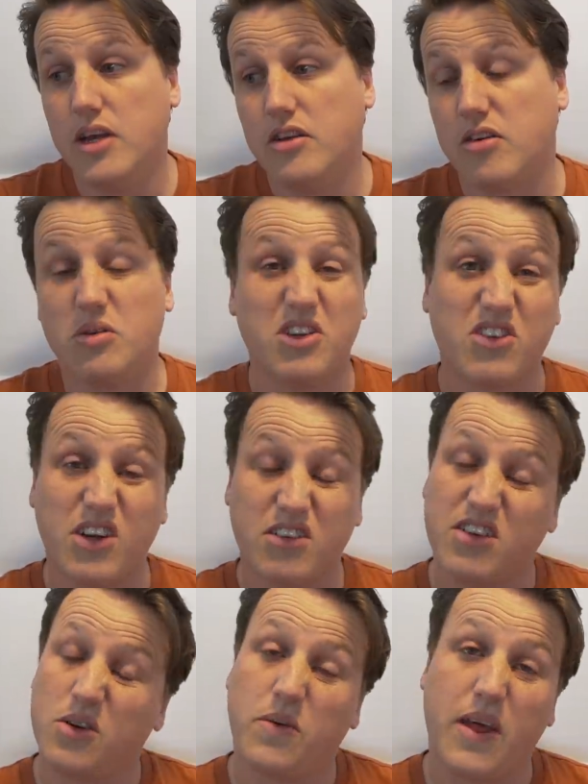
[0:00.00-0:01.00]
So we're just going to
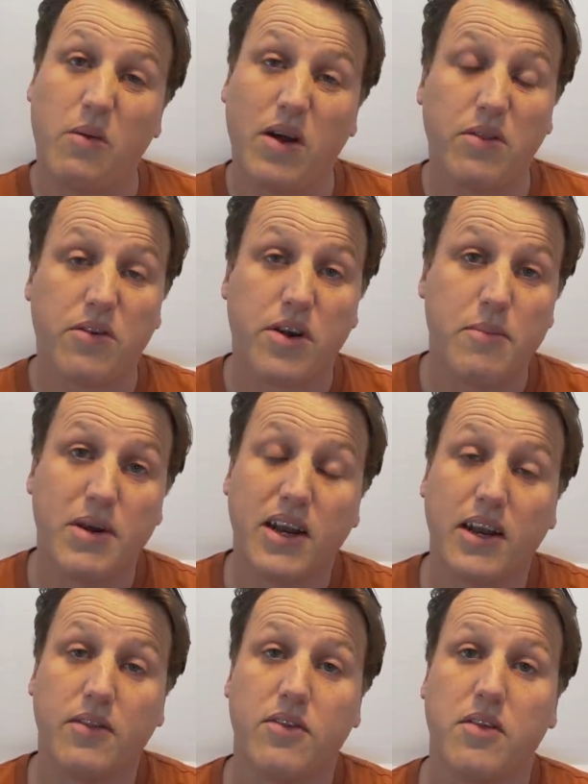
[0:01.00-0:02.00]
stick with that 1 3 meter
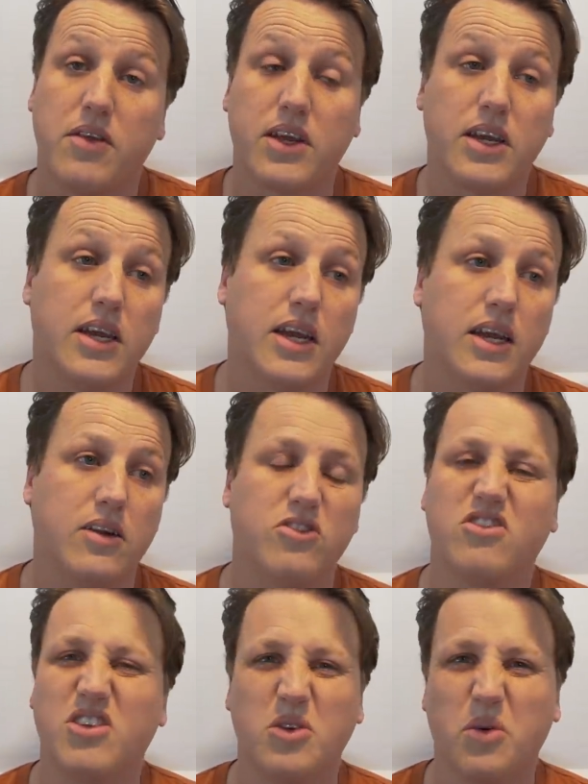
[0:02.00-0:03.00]
length, I think, and I'll
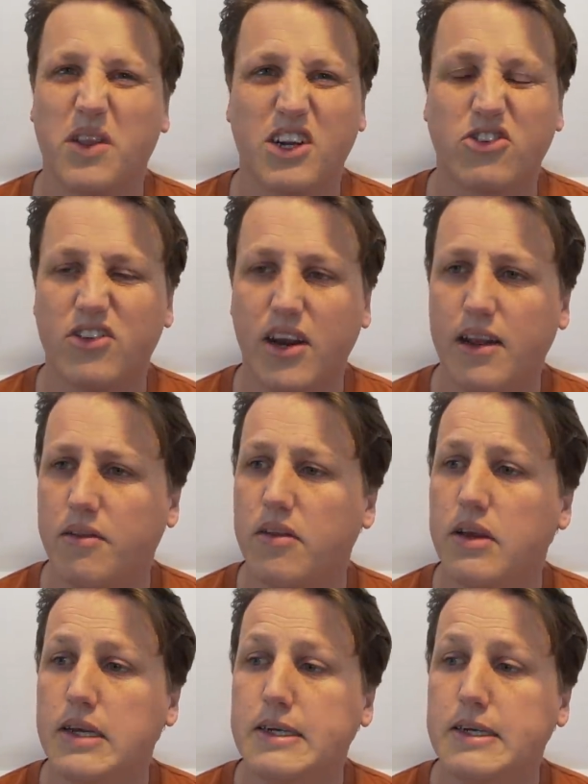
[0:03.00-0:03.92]
just deal with the extra length.